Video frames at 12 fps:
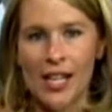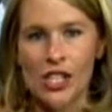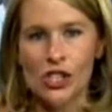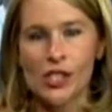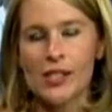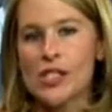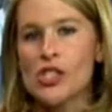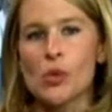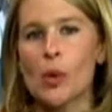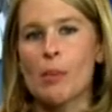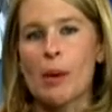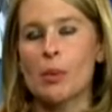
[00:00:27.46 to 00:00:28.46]
She says she
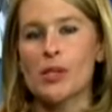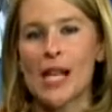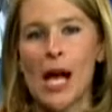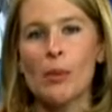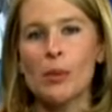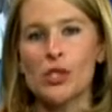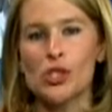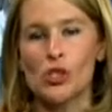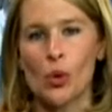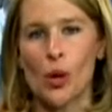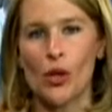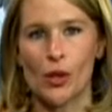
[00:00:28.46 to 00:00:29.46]
remembers how much
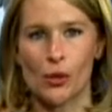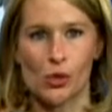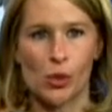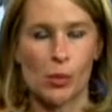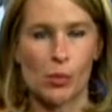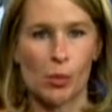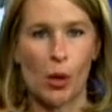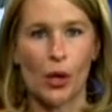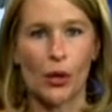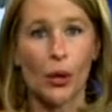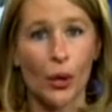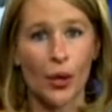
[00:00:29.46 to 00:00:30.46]
joy those trips brought
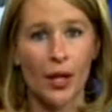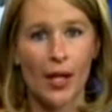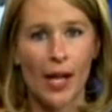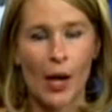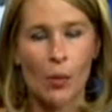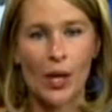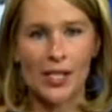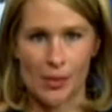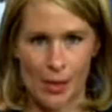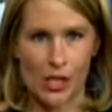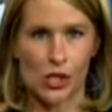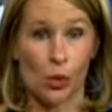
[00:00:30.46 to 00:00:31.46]
her and wanted to
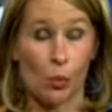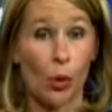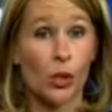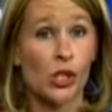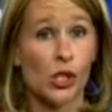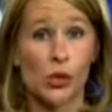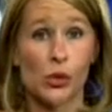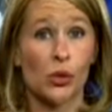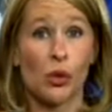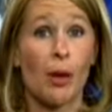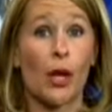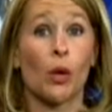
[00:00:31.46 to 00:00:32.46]
make sure more children,
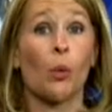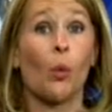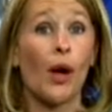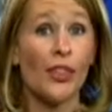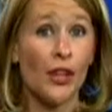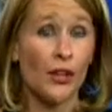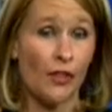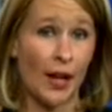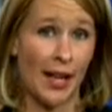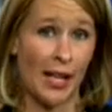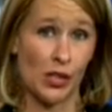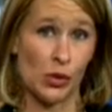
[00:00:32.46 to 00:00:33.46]
no matter what their
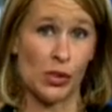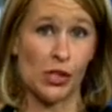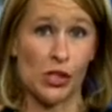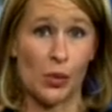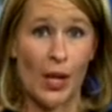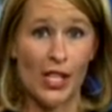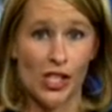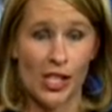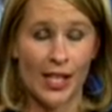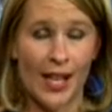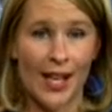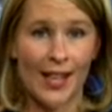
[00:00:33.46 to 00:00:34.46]
financial
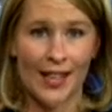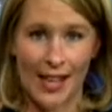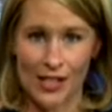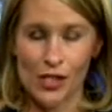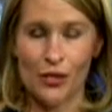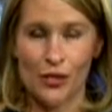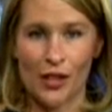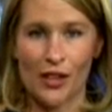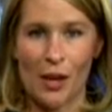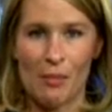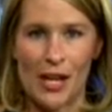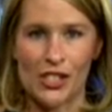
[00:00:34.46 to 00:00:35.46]
situation, get to feel
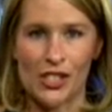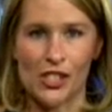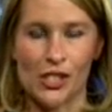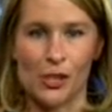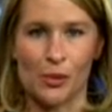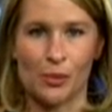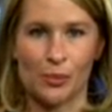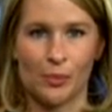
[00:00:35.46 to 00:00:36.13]
that magic too.